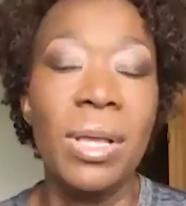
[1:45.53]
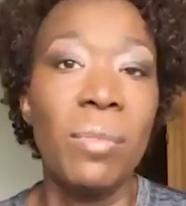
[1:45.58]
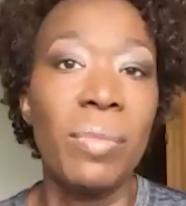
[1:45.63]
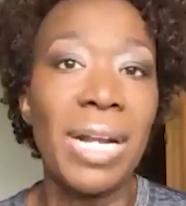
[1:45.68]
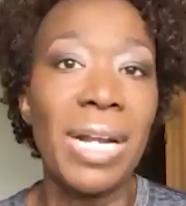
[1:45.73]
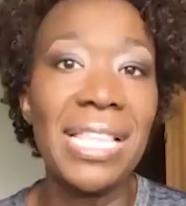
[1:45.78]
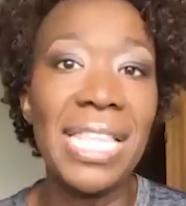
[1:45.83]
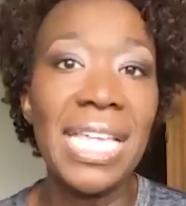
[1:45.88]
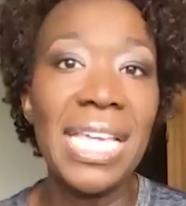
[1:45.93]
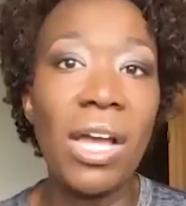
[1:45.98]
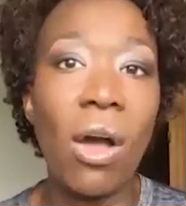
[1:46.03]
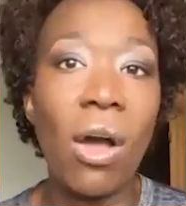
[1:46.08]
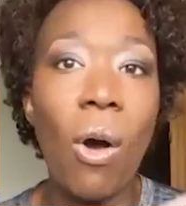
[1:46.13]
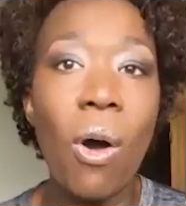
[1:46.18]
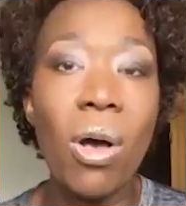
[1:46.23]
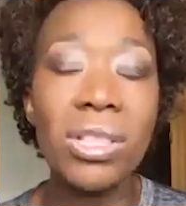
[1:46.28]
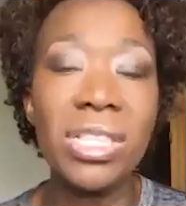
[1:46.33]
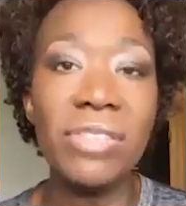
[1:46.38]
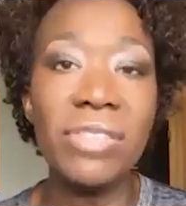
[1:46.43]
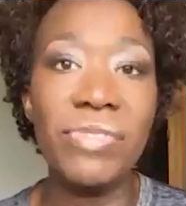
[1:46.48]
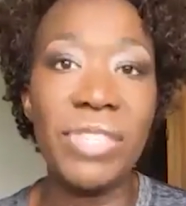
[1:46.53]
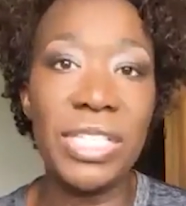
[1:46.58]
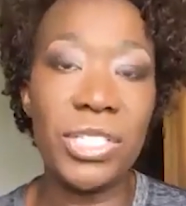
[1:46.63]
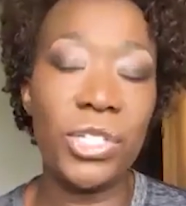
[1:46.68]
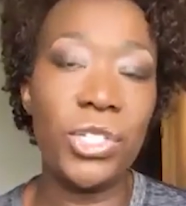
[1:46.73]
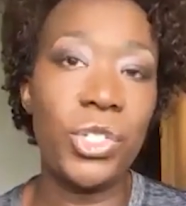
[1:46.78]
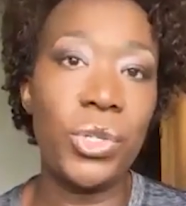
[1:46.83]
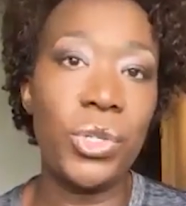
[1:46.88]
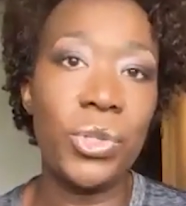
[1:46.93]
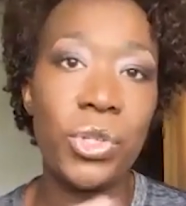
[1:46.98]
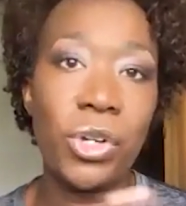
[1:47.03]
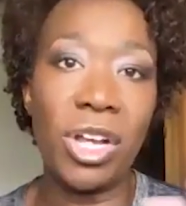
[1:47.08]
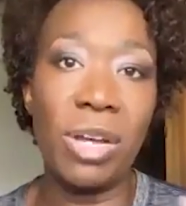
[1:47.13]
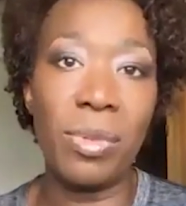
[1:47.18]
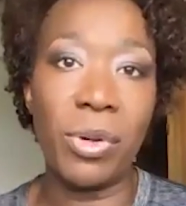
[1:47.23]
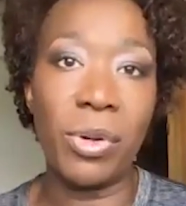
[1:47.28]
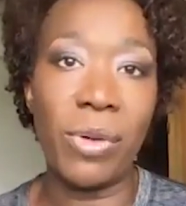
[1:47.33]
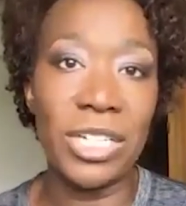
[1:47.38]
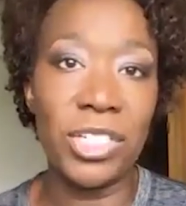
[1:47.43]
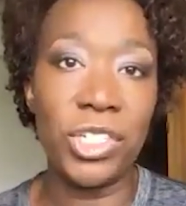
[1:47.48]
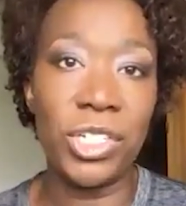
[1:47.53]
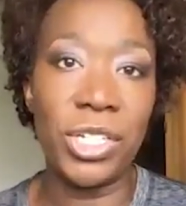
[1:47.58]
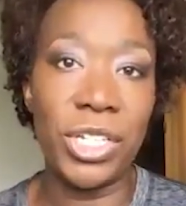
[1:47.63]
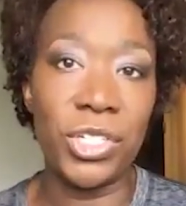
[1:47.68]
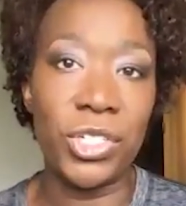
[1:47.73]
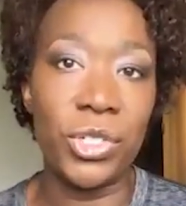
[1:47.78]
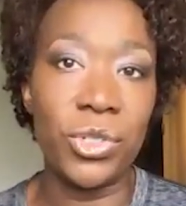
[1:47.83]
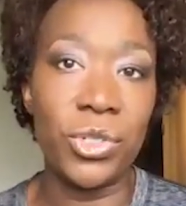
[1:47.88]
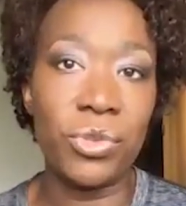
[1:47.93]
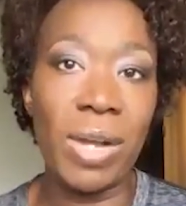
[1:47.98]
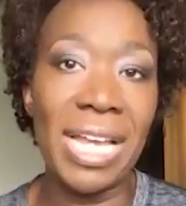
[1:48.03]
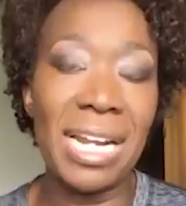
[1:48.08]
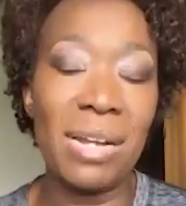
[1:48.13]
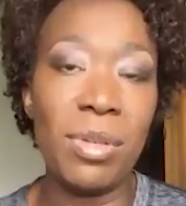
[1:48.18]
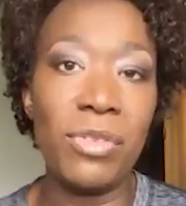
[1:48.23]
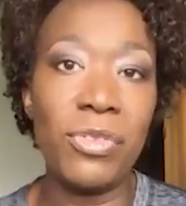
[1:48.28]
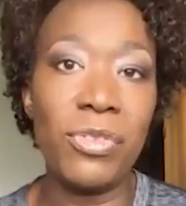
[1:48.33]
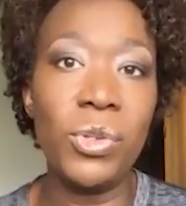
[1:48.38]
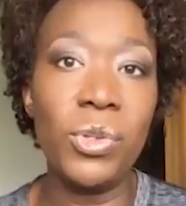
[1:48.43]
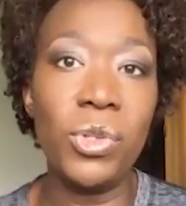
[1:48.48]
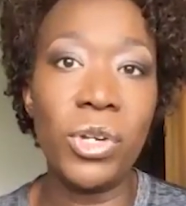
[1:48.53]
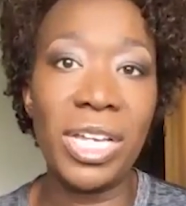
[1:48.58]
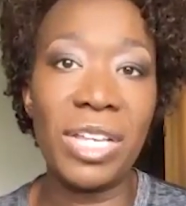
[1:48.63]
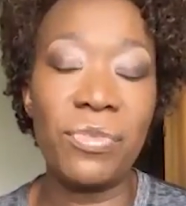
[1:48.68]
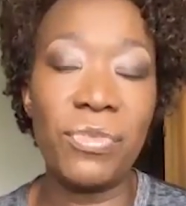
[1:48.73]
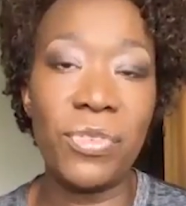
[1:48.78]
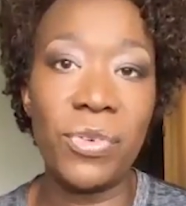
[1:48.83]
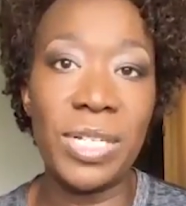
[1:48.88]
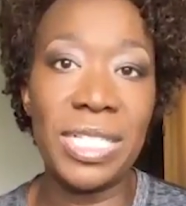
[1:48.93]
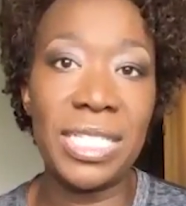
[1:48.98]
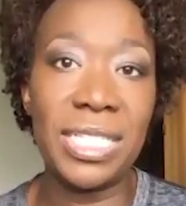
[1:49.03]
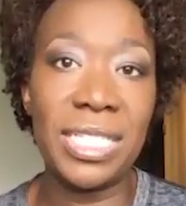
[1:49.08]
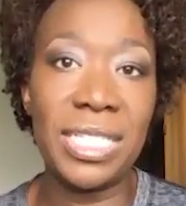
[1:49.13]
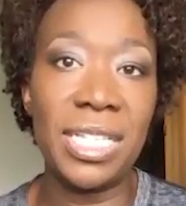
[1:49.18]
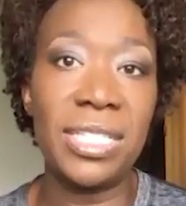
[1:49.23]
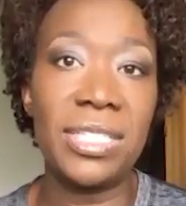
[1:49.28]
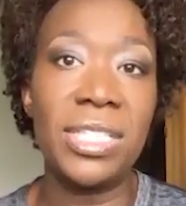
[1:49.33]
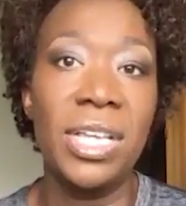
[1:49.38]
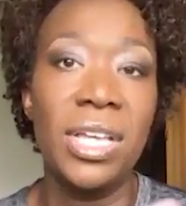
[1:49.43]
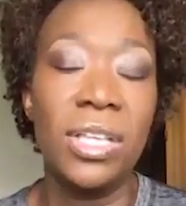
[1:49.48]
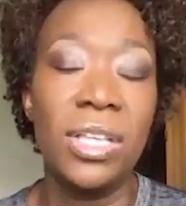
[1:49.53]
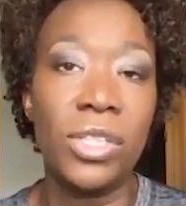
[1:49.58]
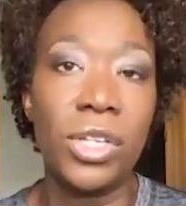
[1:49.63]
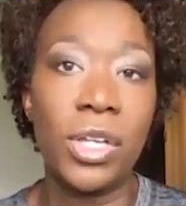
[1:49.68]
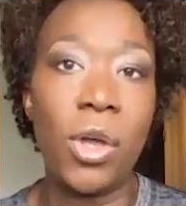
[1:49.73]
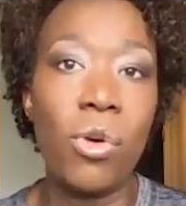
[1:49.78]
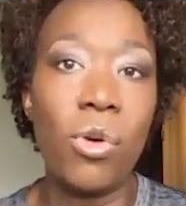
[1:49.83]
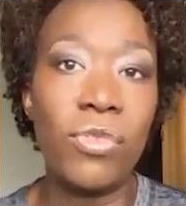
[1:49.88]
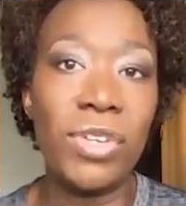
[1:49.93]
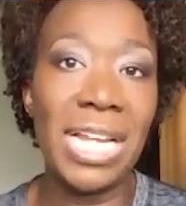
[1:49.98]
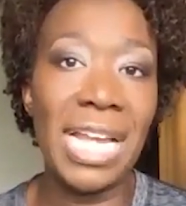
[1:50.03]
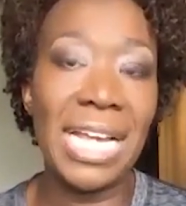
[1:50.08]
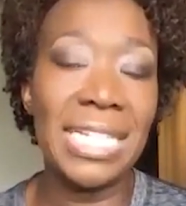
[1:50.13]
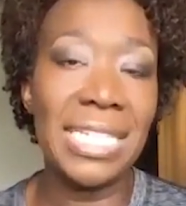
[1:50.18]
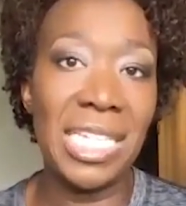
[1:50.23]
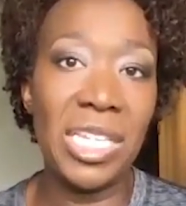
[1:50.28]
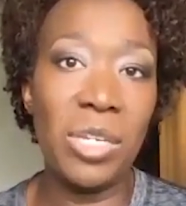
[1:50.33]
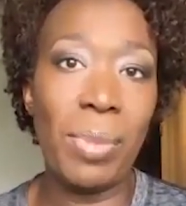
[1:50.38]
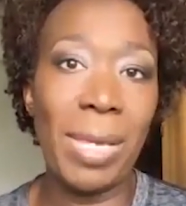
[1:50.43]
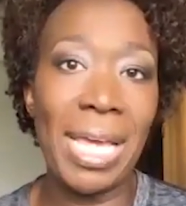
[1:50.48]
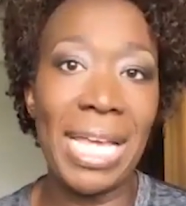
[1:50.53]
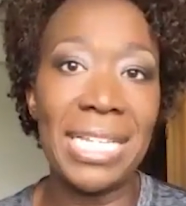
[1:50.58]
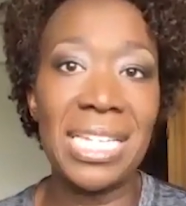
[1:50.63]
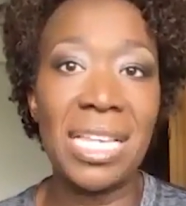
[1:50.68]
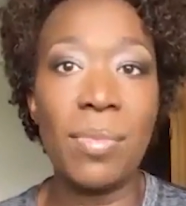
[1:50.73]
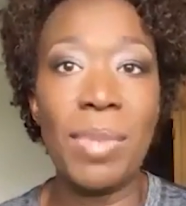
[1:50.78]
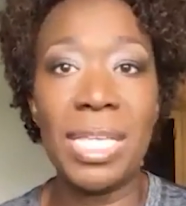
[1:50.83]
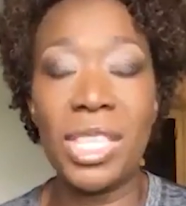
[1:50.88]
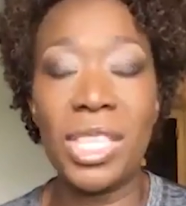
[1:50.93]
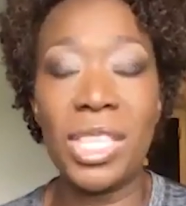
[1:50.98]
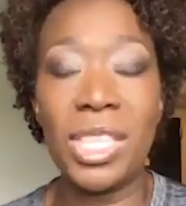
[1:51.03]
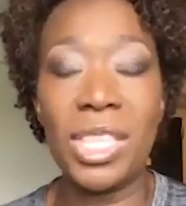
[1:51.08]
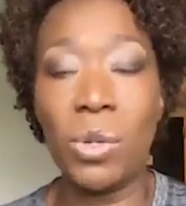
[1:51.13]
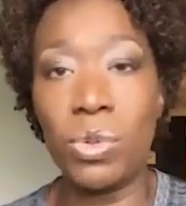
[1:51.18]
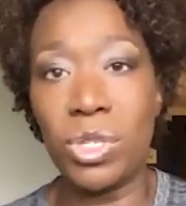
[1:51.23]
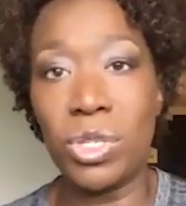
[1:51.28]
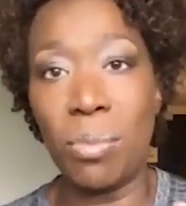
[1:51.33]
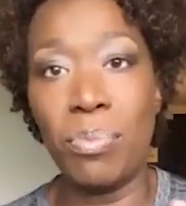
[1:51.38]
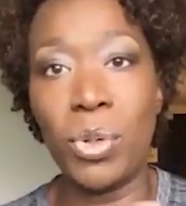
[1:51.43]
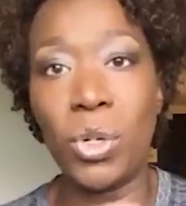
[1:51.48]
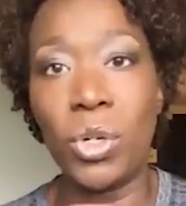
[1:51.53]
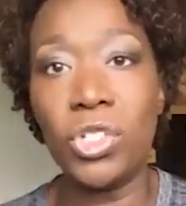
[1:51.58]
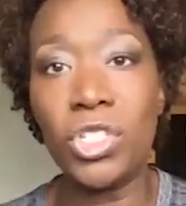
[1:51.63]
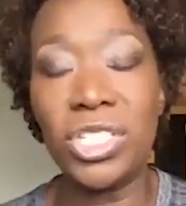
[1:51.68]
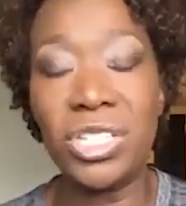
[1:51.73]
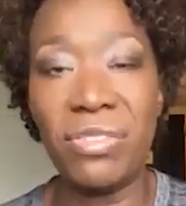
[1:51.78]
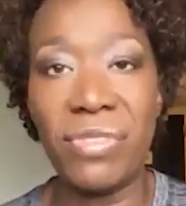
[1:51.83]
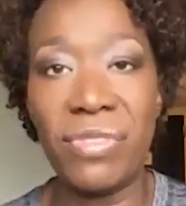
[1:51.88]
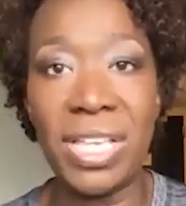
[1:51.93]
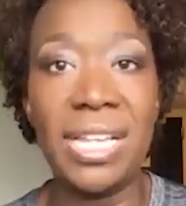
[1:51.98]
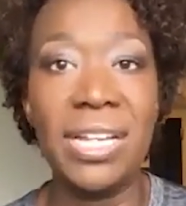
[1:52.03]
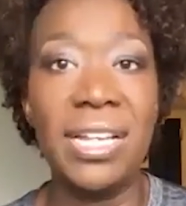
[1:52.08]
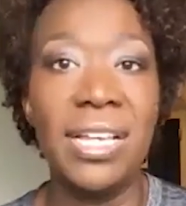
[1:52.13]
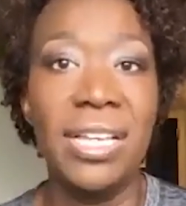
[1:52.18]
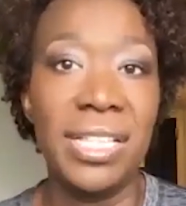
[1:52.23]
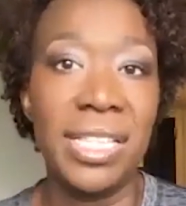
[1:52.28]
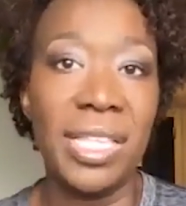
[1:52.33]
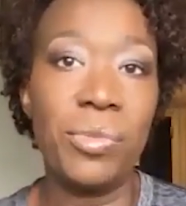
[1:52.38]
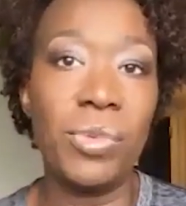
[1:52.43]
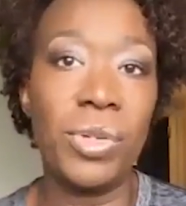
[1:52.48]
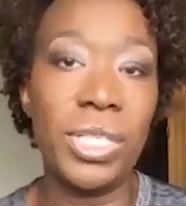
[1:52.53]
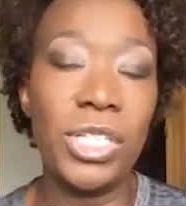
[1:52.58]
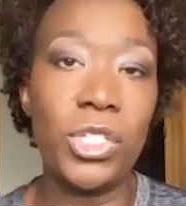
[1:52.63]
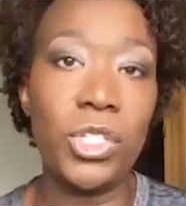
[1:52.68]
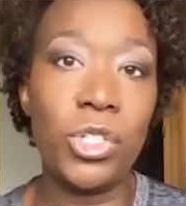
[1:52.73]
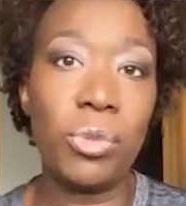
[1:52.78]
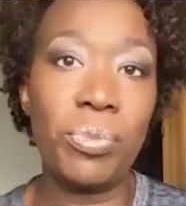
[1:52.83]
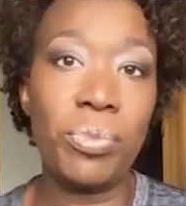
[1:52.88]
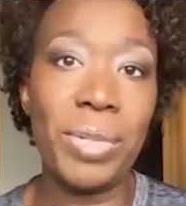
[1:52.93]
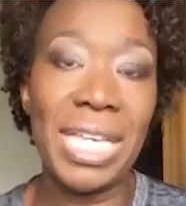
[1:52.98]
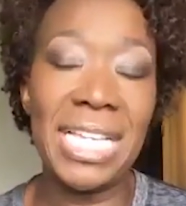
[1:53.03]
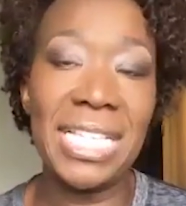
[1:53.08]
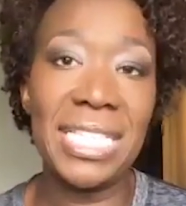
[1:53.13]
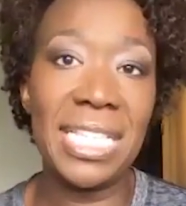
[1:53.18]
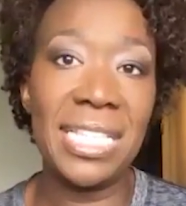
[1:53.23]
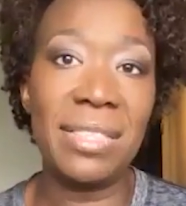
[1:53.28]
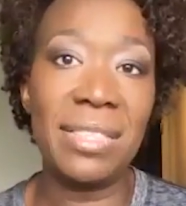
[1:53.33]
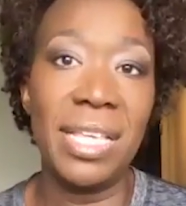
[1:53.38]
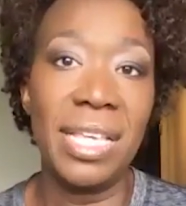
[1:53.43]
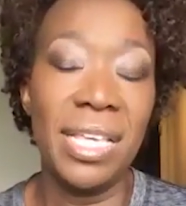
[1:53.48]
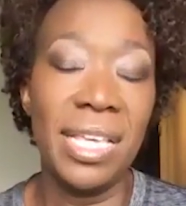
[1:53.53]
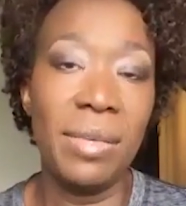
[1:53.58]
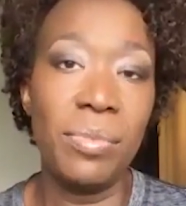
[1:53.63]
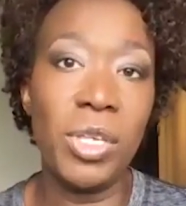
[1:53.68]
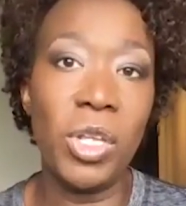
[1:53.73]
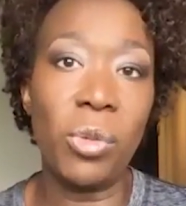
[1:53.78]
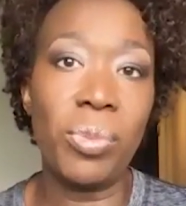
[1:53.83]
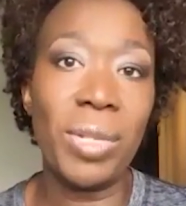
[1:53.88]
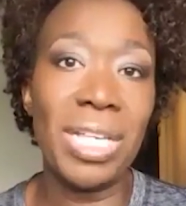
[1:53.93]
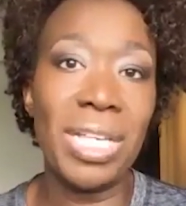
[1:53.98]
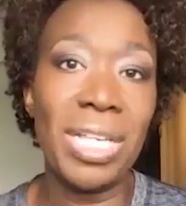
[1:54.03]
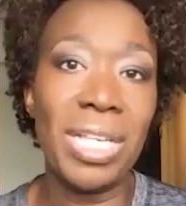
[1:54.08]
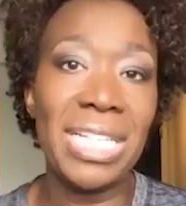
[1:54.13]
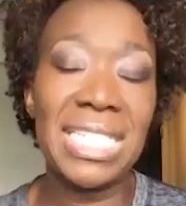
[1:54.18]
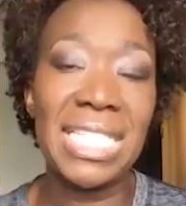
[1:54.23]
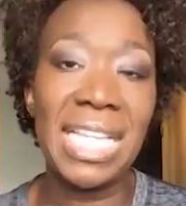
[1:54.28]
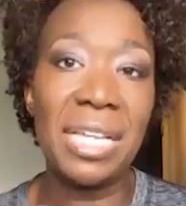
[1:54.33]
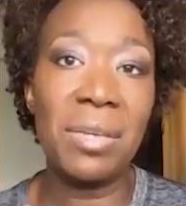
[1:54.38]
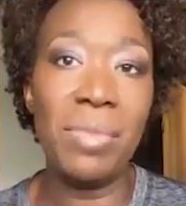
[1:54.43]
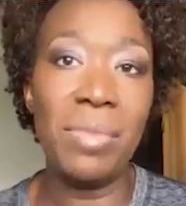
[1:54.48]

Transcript: But I think all of these issues are immigration issues, right? I mean, if you look at, for instance, the COVID-19 pandemic, there was a burst of it that really took place in, places like